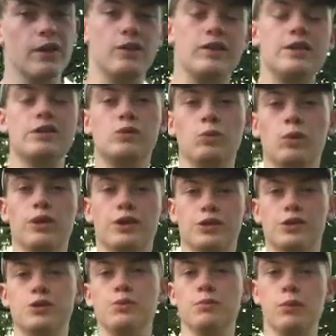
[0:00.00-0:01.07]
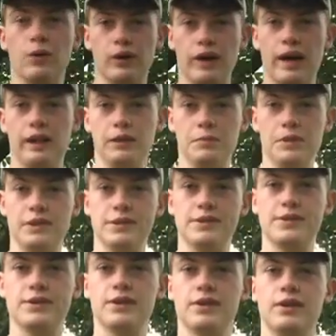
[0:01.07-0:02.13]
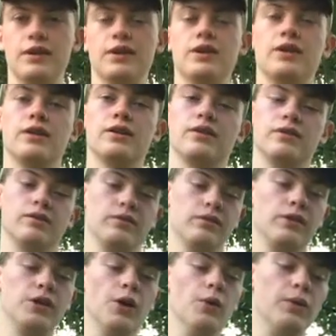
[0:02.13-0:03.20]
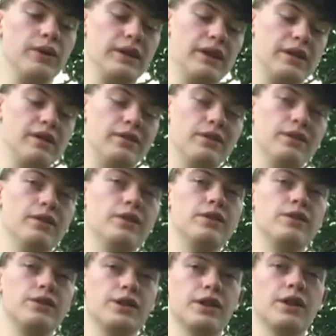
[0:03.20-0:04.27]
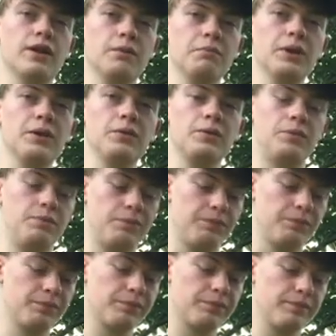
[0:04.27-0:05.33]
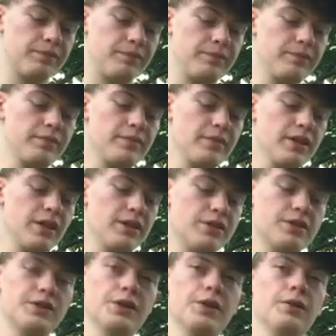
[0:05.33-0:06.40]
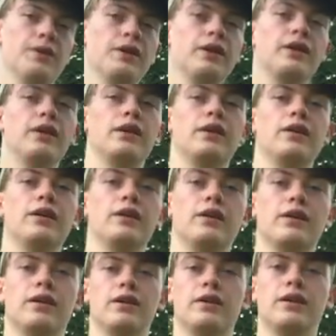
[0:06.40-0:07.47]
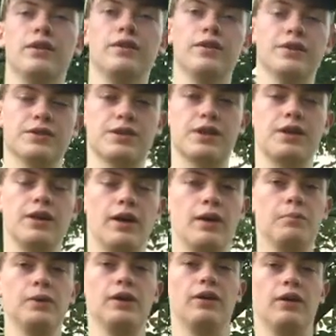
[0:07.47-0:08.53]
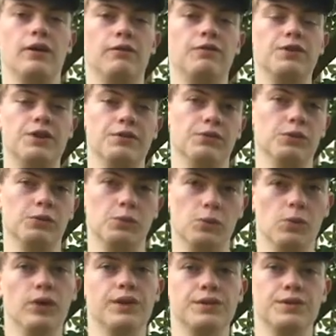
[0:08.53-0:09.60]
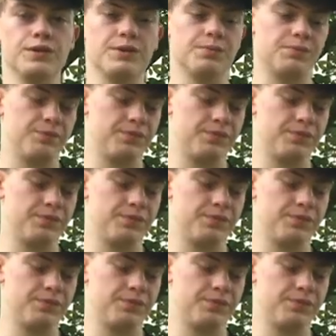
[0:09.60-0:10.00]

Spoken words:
is one or two more elements going in to compound. So, there's a couple of different ones.